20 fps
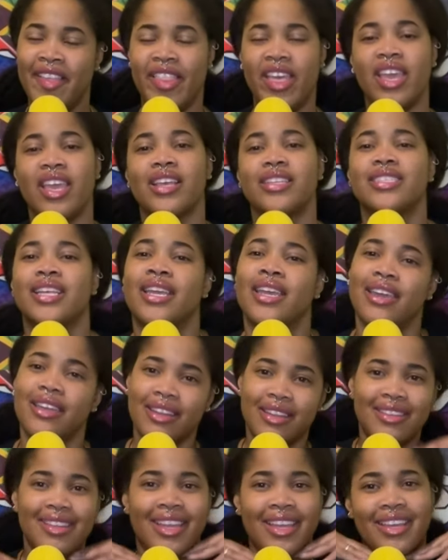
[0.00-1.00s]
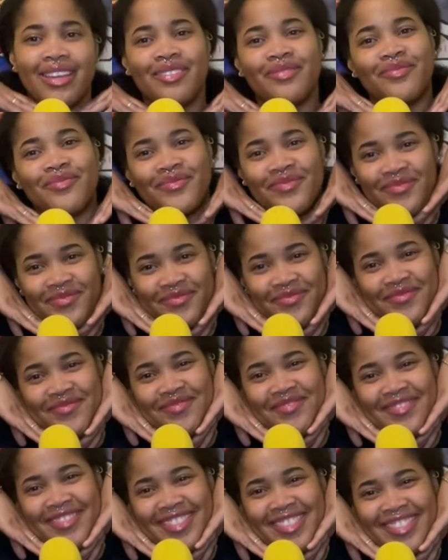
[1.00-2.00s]
like, yes, I get it. Like, um,
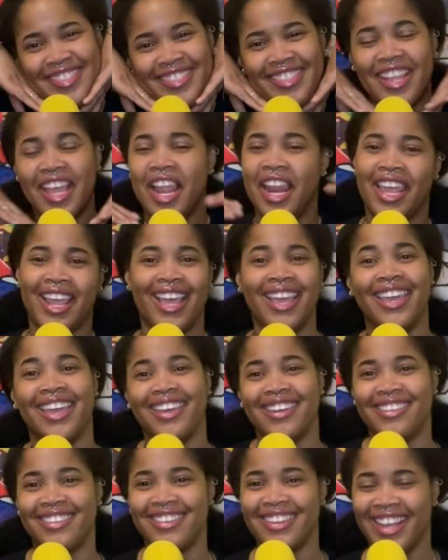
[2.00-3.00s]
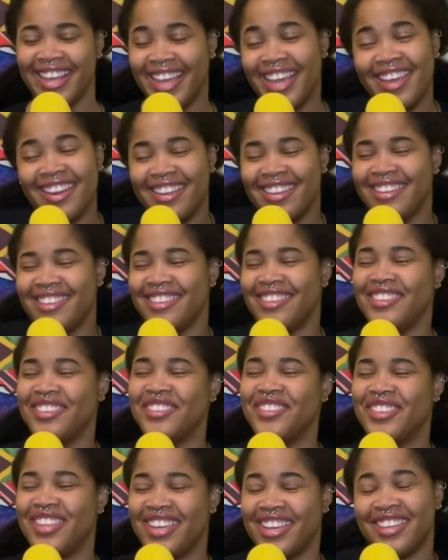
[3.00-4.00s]
like I get it. I get it. You
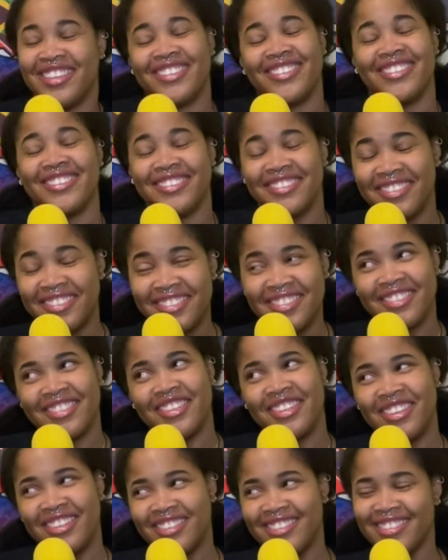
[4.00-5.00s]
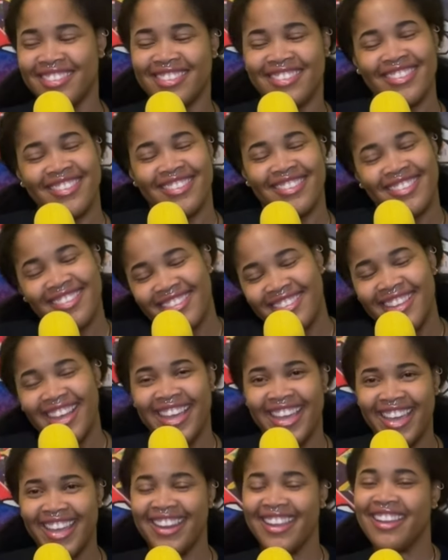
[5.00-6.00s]
know, like, you know,
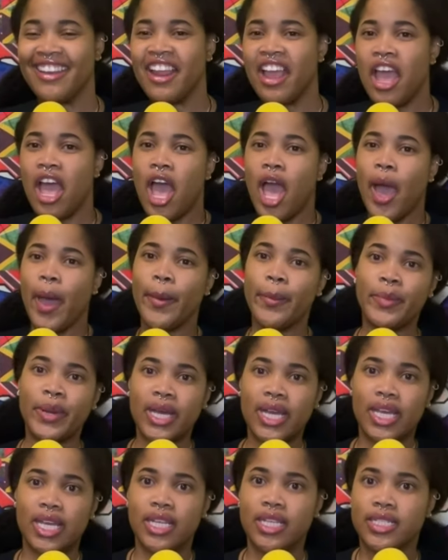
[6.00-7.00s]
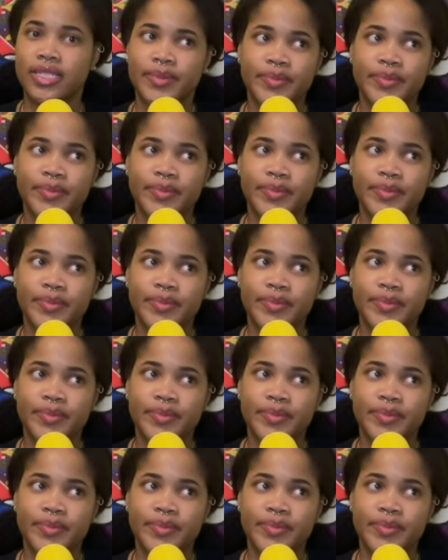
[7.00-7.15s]
I get it. But